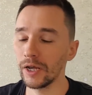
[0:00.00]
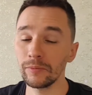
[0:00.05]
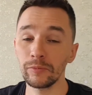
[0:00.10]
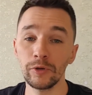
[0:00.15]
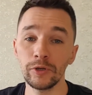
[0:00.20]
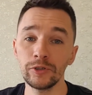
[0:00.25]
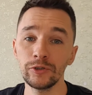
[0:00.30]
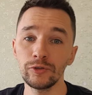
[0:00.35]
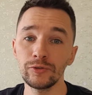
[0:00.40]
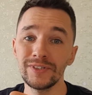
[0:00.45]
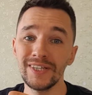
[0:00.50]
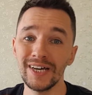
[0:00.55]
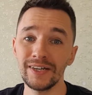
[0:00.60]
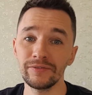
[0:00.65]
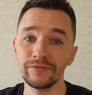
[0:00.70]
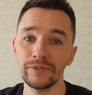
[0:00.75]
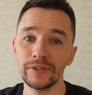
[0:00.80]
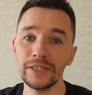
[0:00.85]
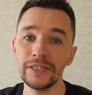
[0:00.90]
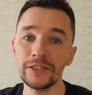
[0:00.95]
I'm going to
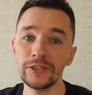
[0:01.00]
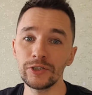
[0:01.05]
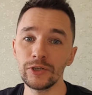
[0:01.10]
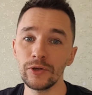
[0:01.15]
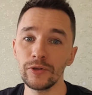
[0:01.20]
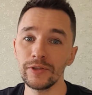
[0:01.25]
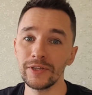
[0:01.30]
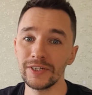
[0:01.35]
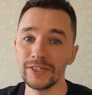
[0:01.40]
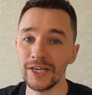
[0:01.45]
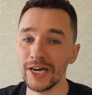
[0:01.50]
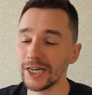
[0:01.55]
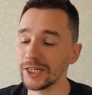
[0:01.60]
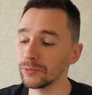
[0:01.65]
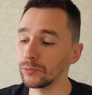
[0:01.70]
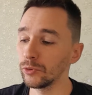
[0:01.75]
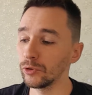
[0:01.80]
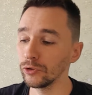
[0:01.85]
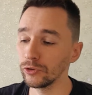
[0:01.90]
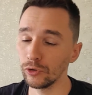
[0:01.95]
dive into the
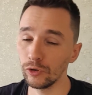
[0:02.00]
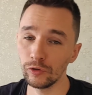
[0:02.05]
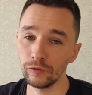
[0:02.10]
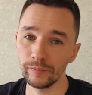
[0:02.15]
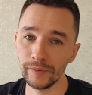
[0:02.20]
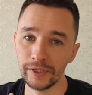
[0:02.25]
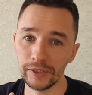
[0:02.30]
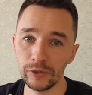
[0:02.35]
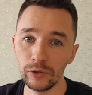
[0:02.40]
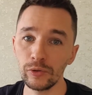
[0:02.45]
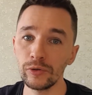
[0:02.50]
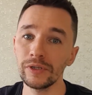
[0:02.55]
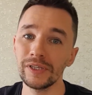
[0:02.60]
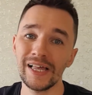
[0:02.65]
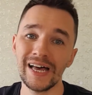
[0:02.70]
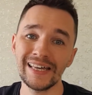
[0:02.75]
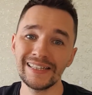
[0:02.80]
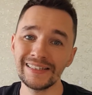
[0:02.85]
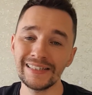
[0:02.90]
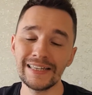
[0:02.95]
dashboard of my Google
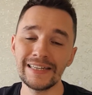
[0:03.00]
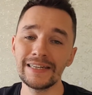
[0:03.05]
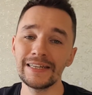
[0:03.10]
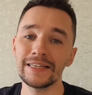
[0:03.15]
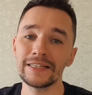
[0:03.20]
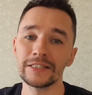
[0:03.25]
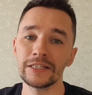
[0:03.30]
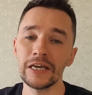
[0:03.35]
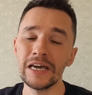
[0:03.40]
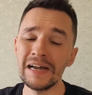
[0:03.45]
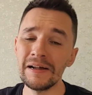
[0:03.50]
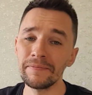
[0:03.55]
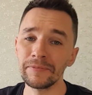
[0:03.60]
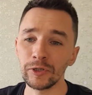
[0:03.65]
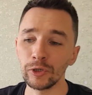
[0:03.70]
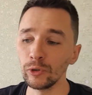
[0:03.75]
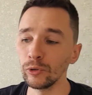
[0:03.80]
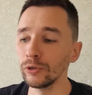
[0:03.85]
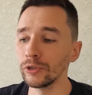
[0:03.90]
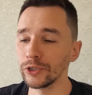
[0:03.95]
Analytics,
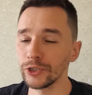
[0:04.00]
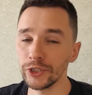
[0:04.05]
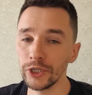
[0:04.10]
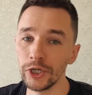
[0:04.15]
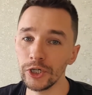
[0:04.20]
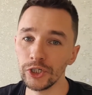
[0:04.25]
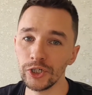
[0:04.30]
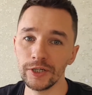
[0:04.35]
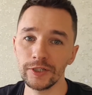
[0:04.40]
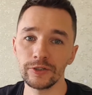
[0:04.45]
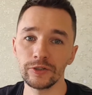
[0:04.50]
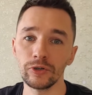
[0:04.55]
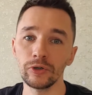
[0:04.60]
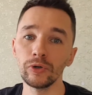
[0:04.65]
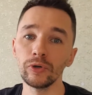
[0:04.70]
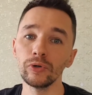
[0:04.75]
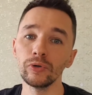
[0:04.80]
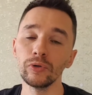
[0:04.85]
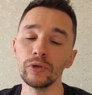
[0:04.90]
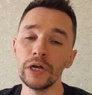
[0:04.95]
Google Search
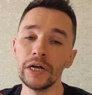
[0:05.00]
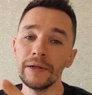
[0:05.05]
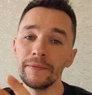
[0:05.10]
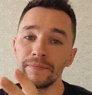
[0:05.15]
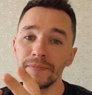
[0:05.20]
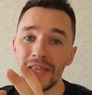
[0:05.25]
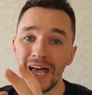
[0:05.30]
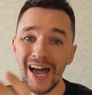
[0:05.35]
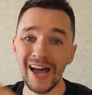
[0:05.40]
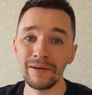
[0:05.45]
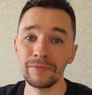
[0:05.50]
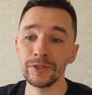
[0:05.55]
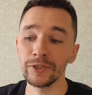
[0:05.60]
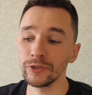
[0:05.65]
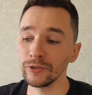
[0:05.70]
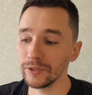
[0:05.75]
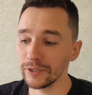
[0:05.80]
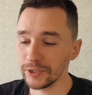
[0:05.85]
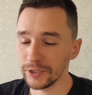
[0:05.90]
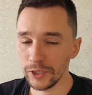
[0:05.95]
Console,
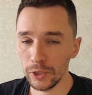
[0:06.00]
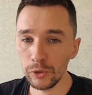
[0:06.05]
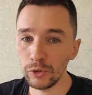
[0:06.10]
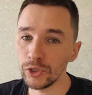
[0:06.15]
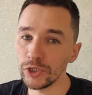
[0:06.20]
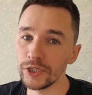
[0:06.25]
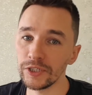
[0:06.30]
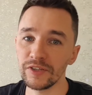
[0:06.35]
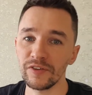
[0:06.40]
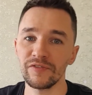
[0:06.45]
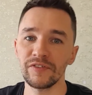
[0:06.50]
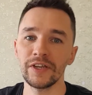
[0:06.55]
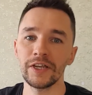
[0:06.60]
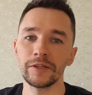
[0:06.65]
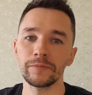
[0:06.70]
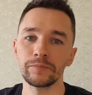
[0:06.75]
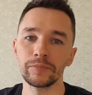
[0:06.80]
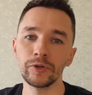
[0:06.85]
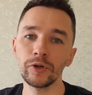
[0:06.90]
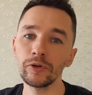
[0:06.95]
Amazon Associates
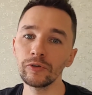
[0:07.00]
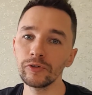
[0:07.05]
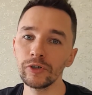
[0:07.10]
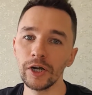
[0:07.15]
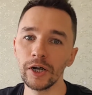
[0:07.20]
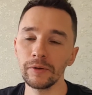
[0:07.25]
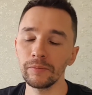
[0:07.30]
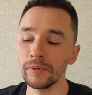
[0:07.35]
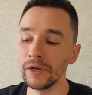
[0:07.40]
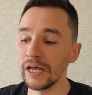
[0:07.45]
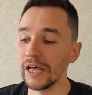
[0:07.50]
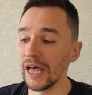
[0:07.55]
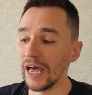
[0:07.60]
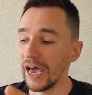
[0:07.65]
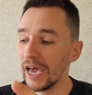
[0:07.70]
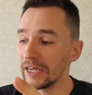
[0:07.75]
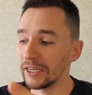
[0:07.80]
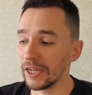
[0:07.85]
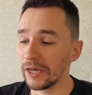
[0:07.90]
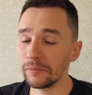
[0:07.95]
Affiliate Program,
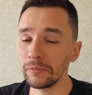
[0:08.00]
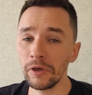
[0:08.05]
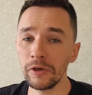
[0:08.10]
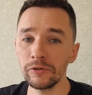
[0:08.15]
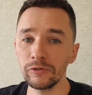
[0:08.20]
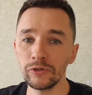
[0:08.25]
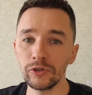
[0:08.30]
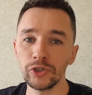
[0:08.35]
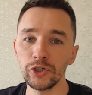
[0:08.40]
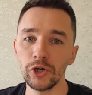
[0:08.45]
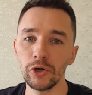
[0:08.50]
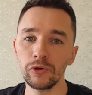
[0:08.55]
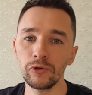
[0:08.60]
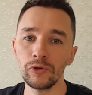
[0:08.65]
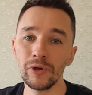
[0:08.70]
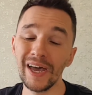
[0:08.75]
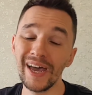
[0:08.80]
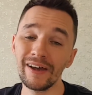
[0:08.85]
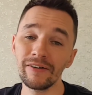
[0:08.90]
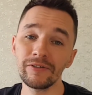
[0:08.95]
and I'm going to show
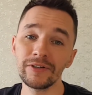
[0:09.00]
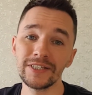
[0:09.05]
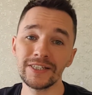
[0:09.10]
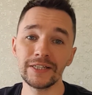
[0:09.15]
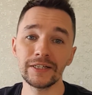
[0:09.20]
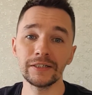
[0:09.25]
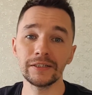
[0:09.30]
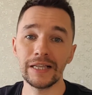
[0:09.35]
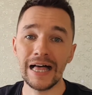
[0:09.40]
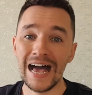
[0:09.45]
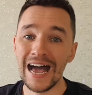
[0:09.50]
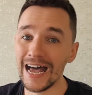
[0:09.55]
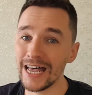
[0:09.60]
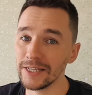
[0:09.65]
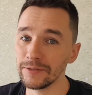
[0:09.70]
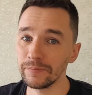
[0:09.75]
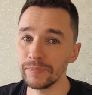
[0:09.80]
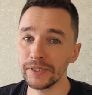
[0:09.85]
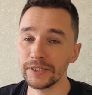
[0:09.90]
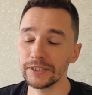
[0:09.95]
you every single
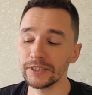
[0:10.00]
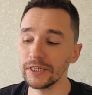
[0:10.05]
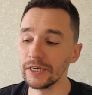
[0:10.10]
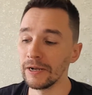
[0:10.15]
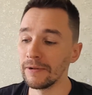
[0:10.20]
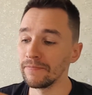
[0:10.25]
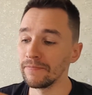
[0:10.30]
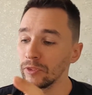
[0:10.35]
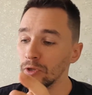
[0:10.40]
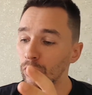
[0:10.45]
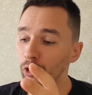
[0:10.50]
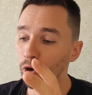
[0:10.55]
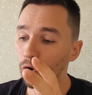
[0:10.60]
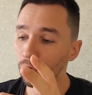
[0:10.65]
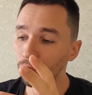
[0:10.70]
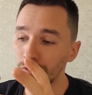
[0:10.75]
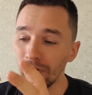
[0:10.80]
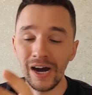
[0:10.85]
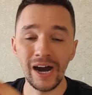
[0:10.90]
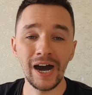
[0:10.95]
aspect
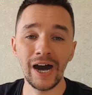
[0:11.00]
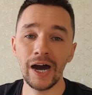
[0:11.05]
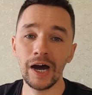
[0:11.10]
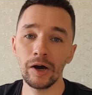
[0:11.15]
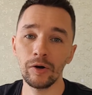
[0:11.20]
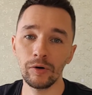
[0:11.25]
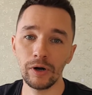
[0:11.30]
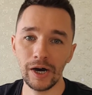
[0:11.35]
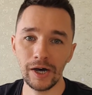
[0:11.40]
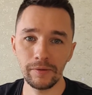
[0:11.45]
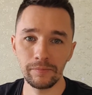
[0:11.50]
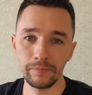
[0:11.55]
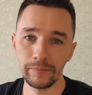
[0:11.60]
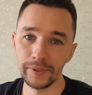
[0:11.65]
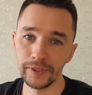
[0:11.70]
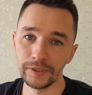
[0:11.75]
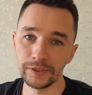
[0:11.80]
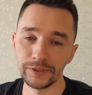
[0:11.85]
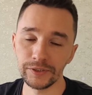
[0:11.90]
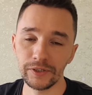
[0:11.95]
of how I
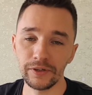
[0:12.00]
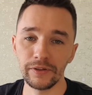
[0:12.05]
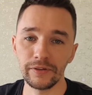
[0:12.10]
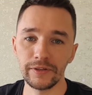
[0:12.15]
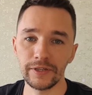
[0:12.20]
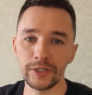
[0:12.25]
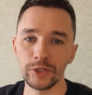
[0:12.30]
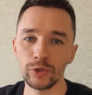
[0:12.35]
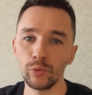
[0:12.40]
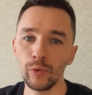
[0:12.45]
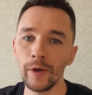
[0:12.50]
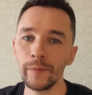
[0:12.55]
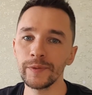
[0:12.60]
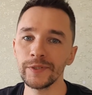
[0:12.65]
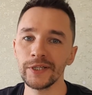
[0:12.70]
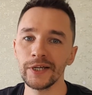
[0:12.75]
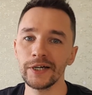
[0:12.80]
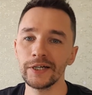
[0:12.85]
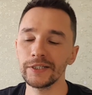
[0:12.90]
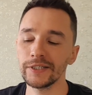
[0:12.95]
built this
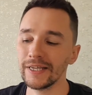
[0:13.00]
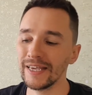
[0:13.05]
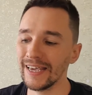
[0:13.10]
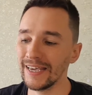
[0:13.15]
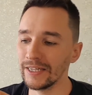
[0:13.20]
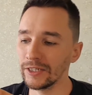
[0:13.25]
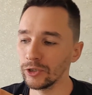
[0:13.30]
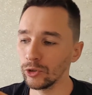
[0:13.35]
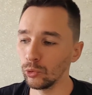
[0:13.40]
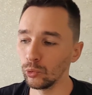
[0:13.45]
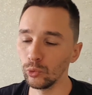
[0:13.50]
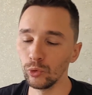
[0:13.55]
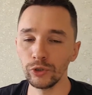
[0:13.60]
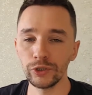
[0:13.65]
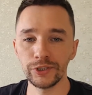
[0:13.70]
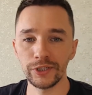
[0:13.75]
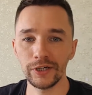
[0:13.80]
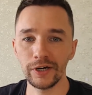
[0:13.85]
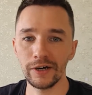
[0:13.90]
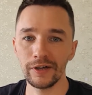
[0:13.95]
website and
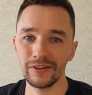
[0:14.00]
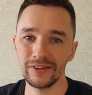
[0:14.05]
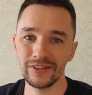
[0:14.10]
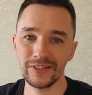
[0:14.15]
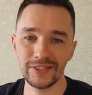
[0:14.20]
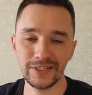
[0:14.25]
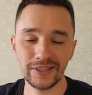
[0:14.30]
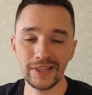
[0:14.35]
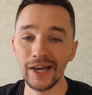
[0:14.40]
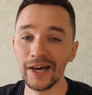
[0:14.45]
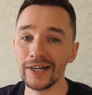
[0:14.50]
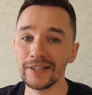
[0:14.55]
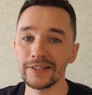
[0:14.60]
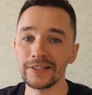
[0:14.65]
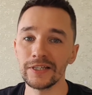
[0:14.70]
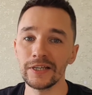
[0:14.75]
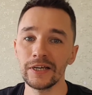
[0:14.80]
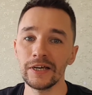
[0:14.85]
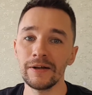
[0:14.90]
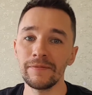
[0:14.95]
what are the
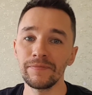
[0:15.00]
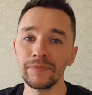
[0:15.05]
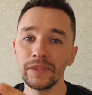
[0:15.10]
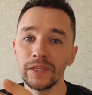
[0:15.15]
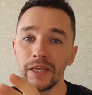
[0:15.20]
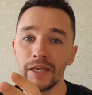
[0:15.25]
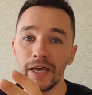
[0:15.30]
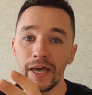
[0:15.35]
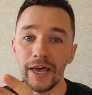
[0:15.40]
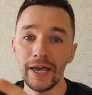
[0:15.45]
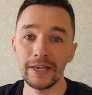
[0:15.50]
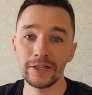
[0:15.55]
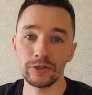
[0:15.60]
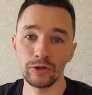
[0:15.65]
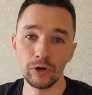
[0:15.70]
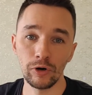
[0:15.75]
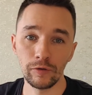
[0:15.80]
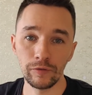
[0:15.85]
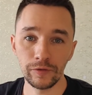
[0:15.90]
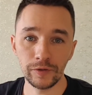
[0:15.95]
stats as
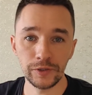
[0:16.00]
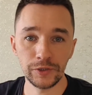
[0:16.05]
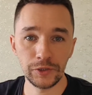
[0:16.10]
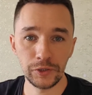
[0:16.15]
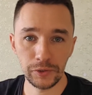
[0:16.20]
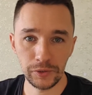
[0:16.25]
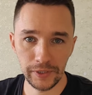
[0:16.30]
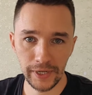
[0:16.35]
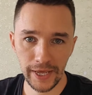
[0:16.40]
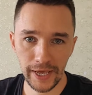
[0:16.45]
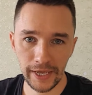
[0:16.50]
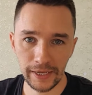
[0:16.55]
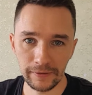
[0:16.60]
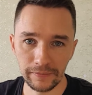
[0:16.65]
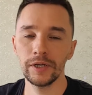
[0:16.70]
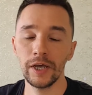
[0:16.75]
of today.